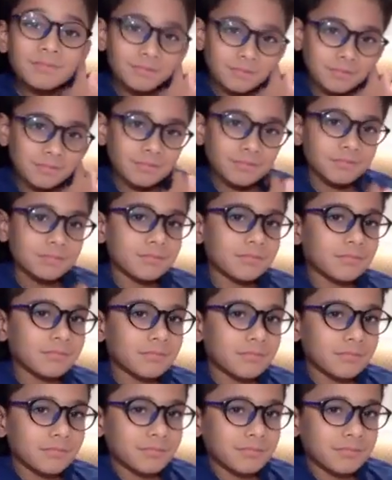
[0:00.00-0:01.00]

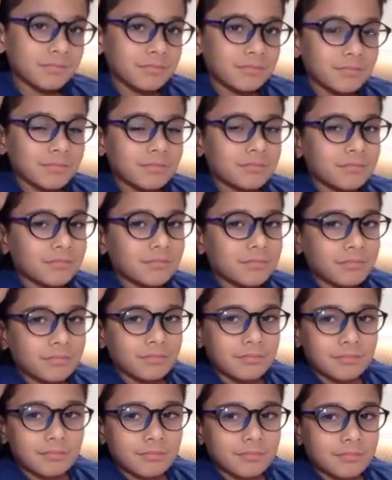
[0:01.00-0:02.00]

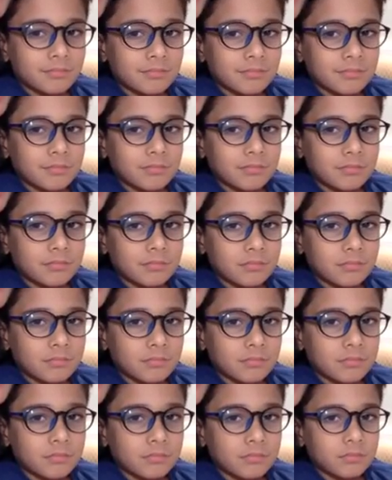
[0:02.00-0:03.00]

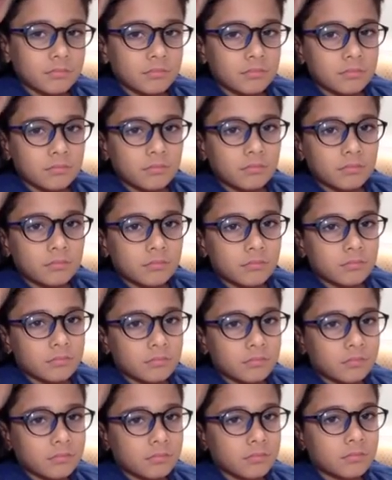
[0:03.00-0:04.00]

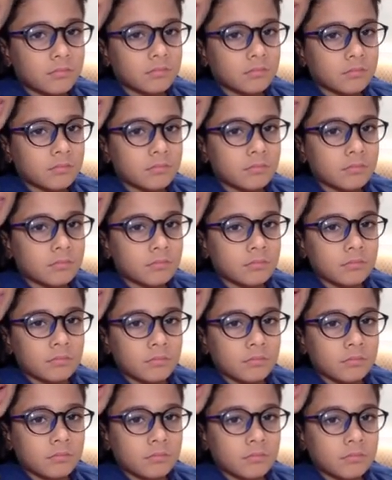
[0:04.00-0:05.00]

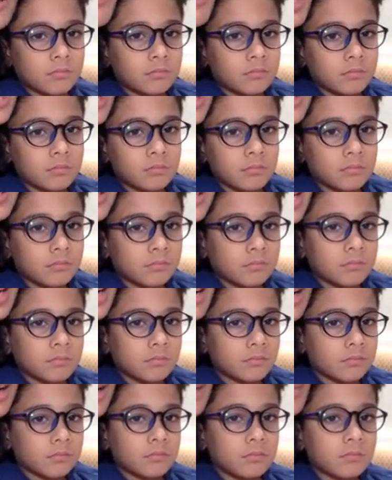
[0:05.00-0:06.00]

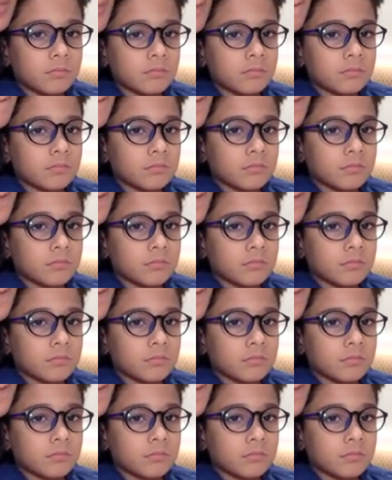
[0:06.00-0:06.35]
The person shown says nothing.